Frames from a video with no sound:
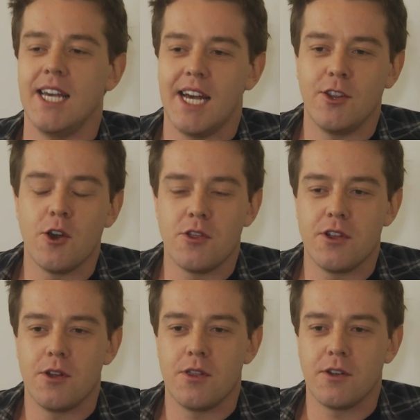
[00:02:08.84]
Yeah, no,
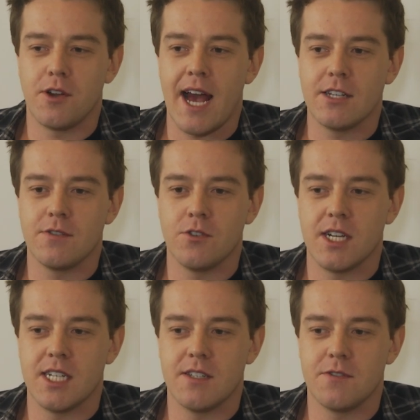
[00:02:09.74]
the
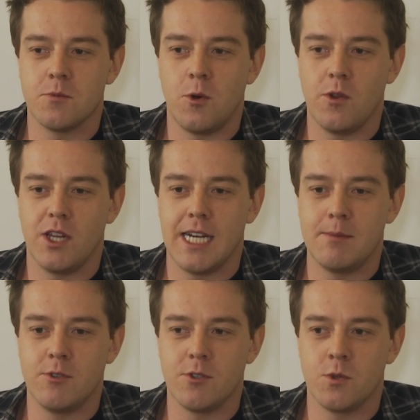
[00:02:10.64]
catchphrase from all the
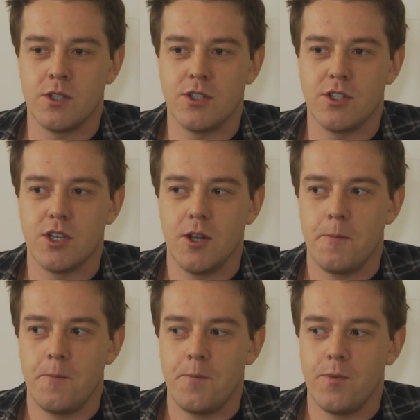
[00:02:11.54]
labels was,
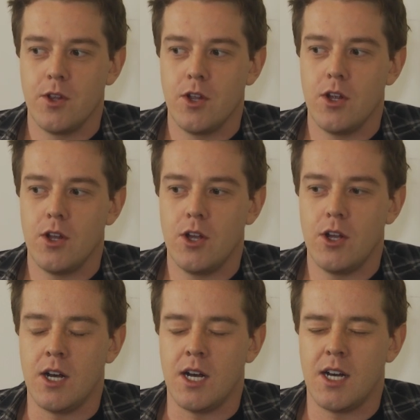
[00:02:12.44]

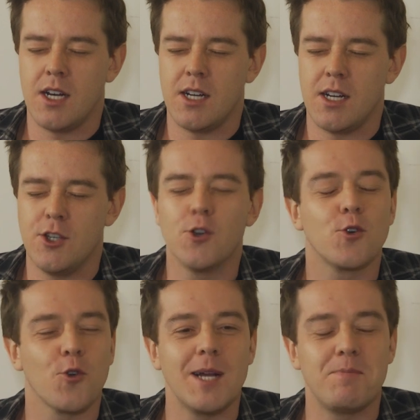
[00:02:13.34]
you're
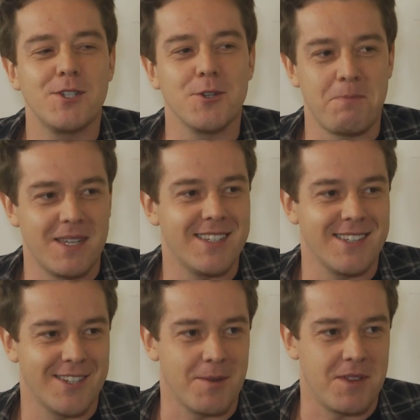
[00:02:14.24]
great, but you're
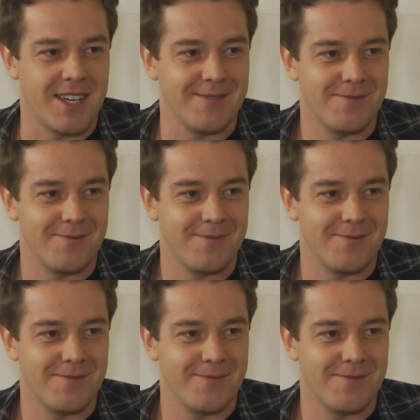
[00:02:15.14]
missing something.